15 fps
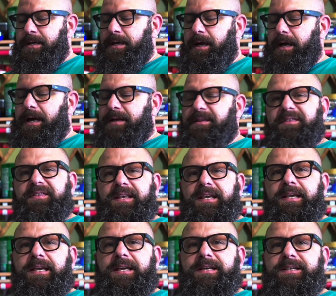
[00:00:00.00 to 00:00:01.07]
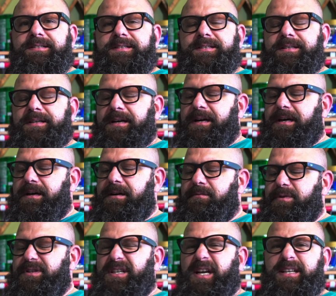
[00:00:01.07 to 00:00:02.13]
The thing is,
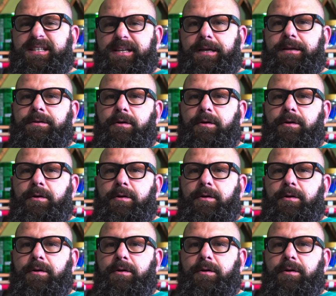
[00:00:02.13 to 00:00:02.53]
which I didn't